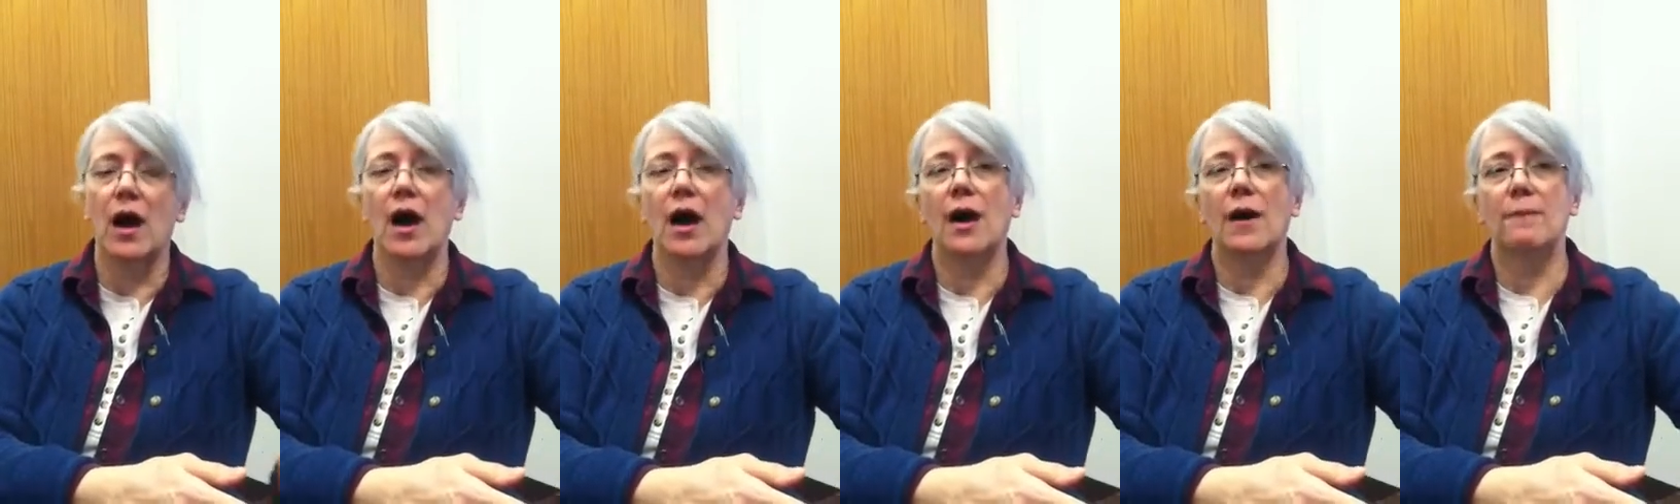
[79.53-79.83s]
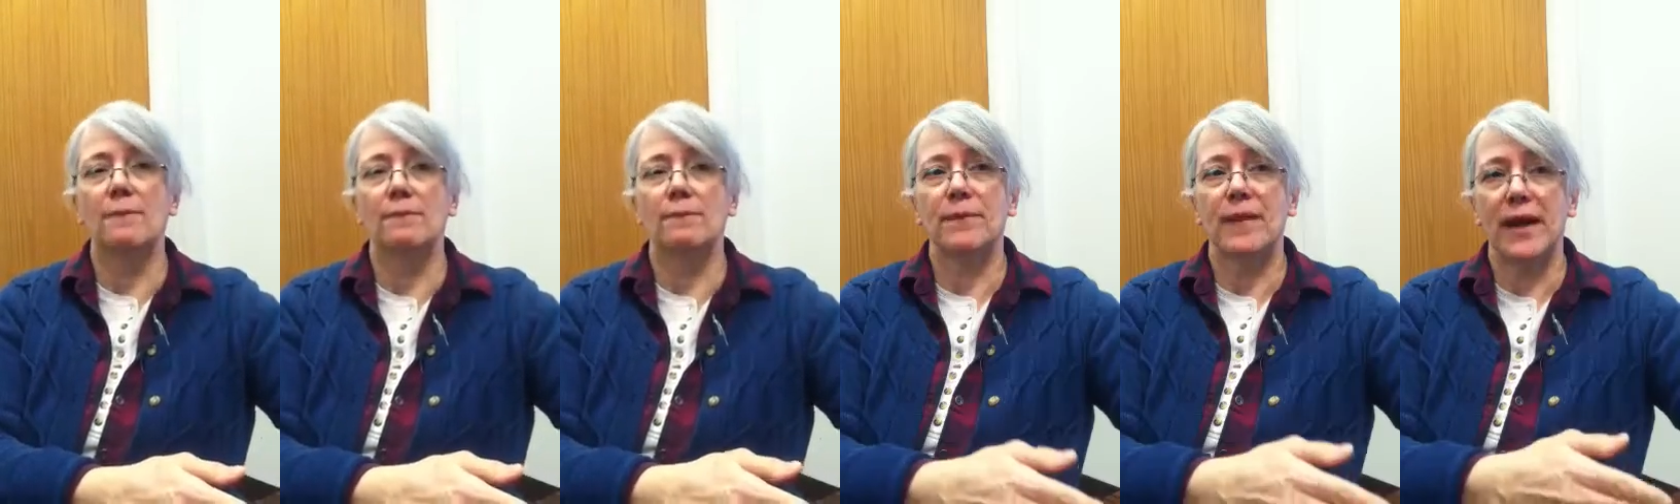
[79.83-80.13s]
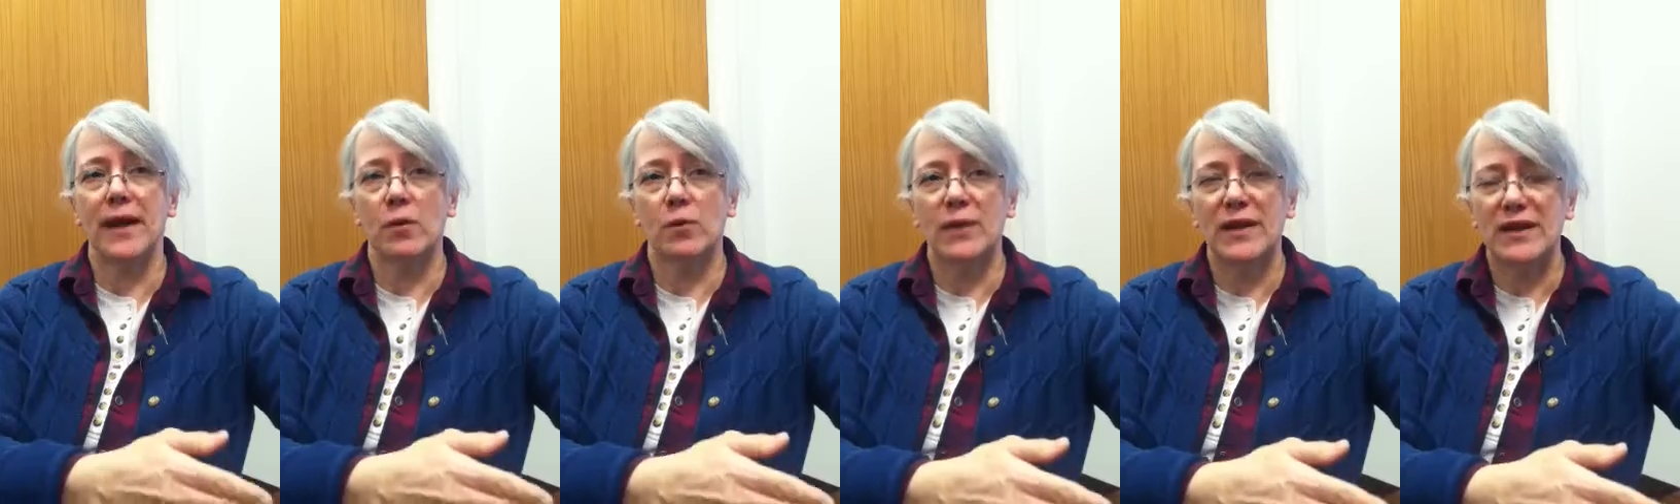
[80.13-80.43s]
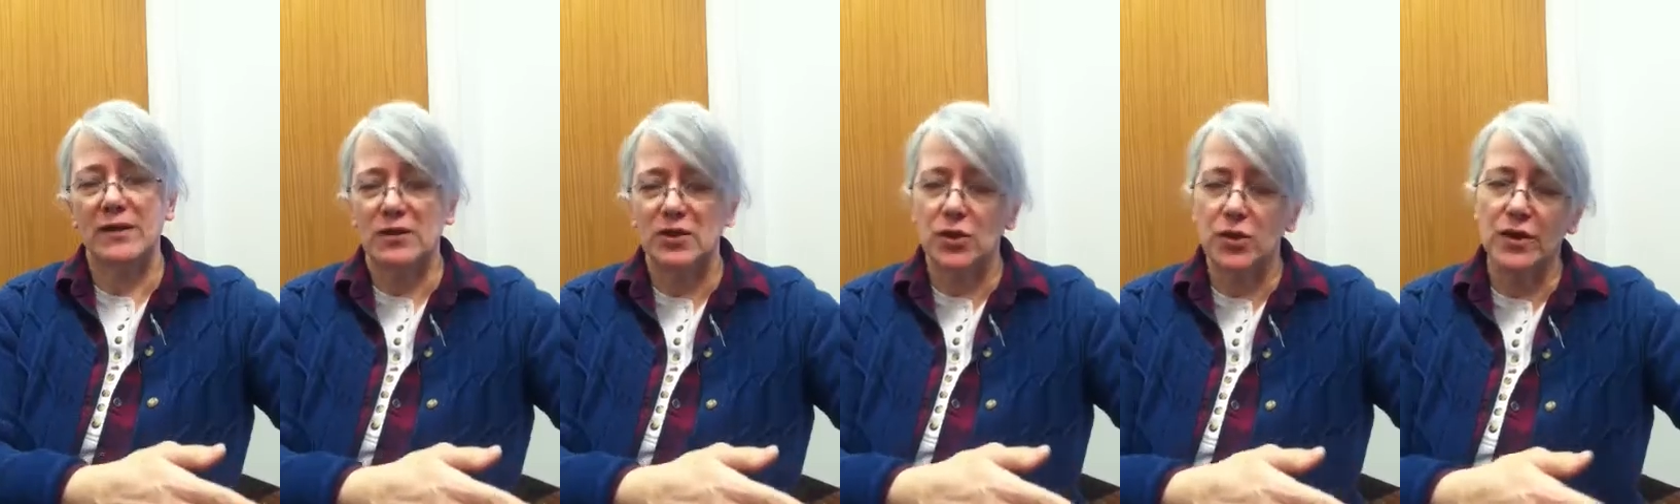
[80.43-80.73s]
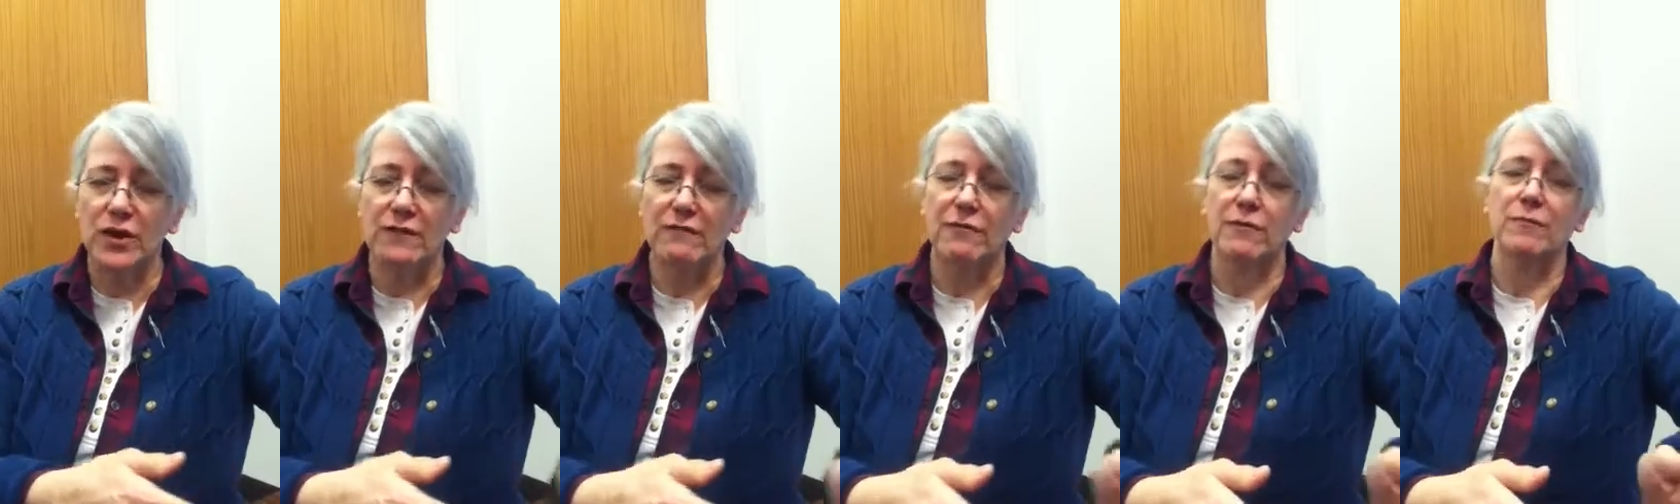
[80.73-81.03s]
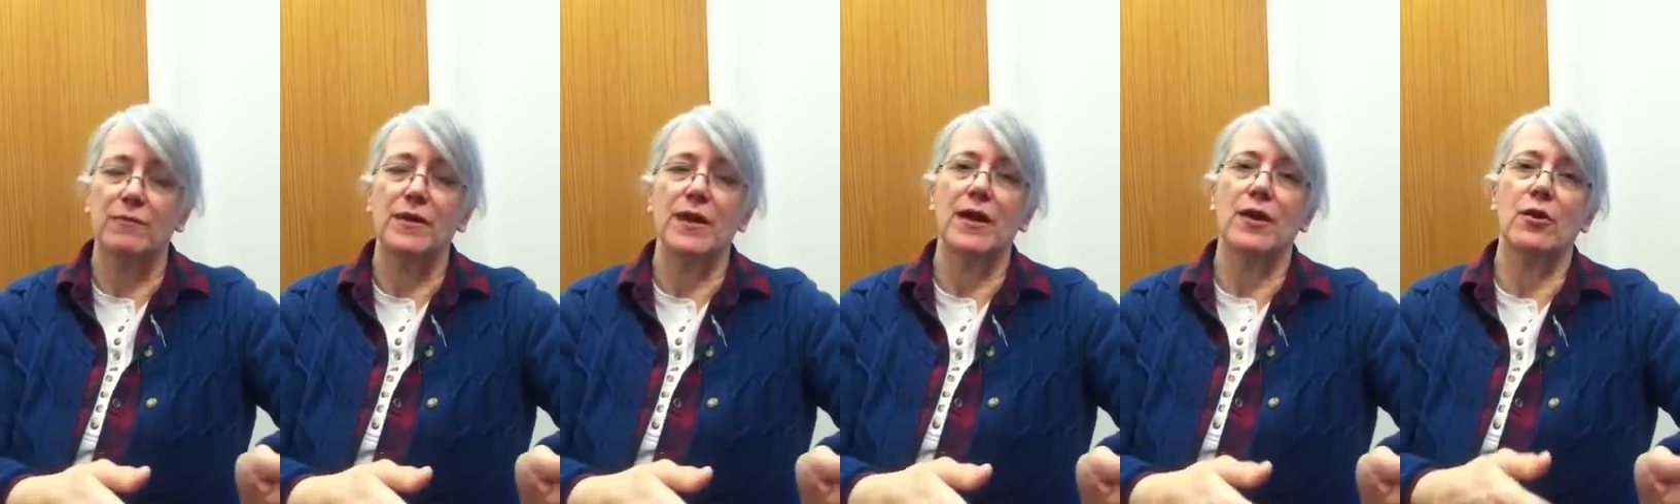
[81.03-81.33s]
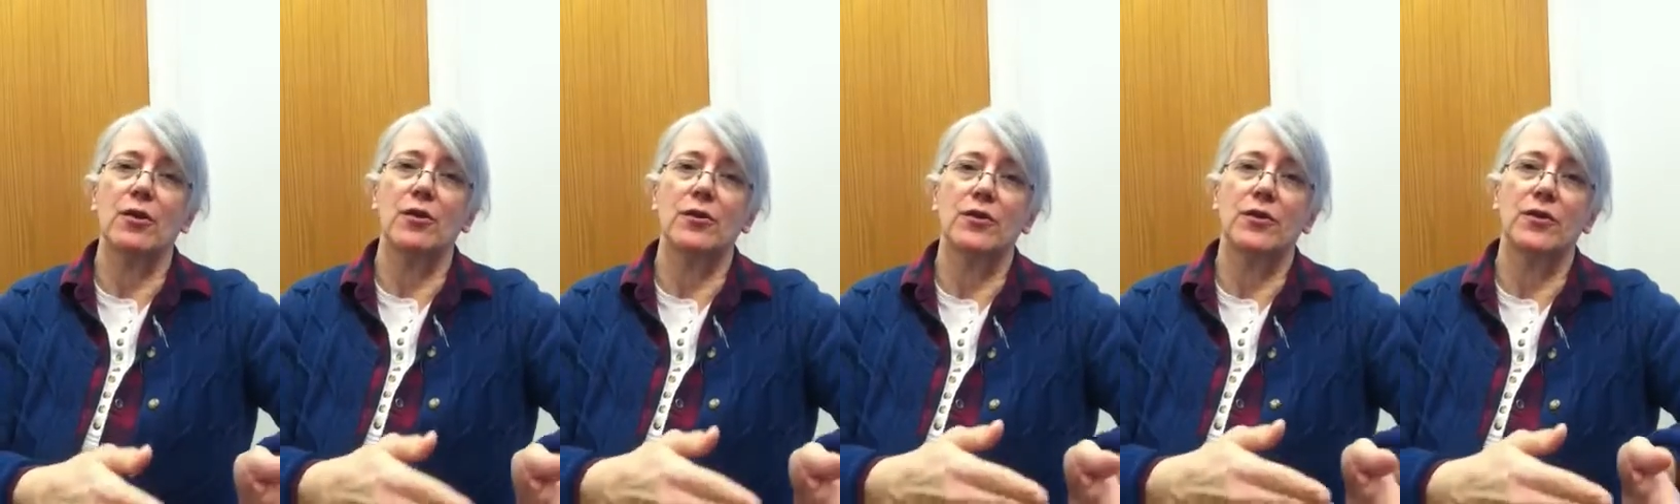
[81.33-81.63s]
And we took it from there